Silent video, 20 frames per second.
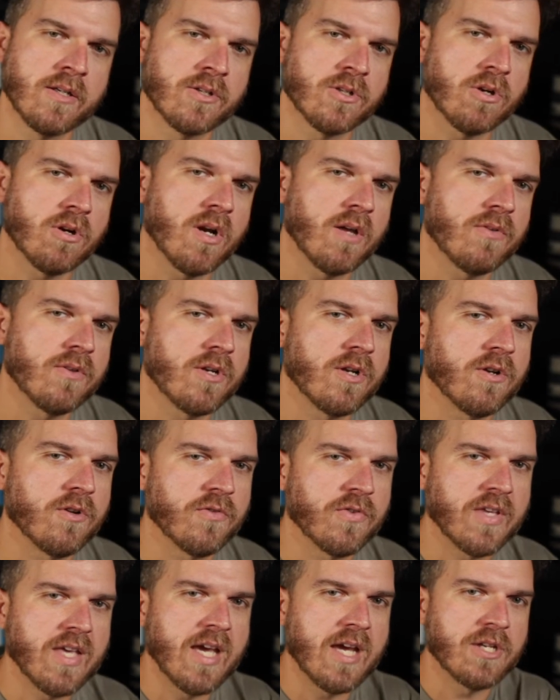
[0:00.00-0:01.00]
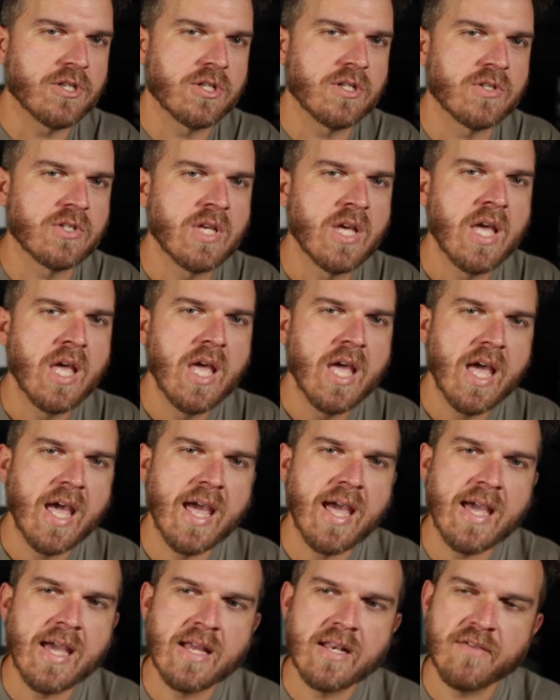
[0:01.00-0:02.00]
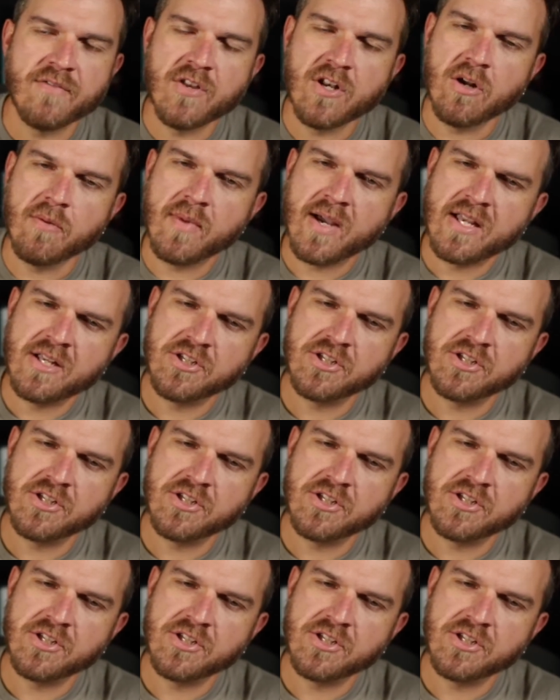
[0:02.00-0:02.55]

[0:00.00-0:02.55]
turn on the notifications, and if you don't mind,